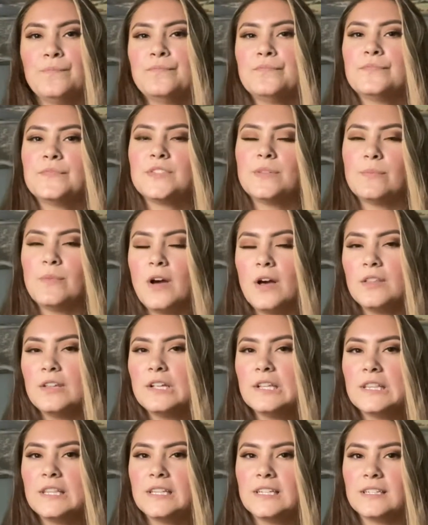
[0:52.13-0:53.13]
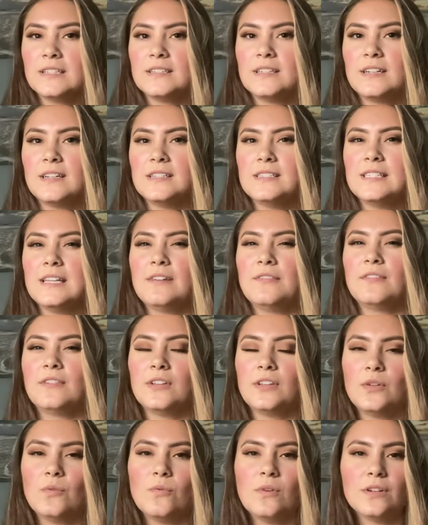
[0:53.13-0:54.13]
Some other things that I
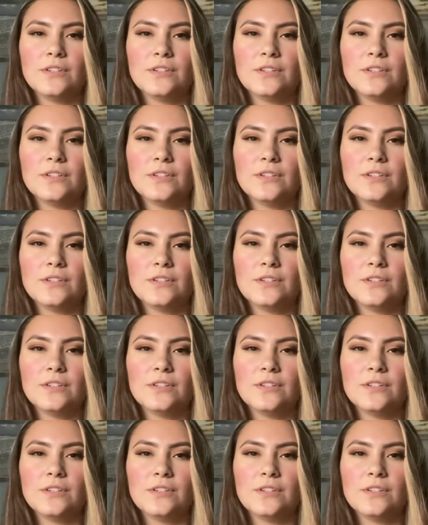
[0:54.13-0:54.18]
definitely want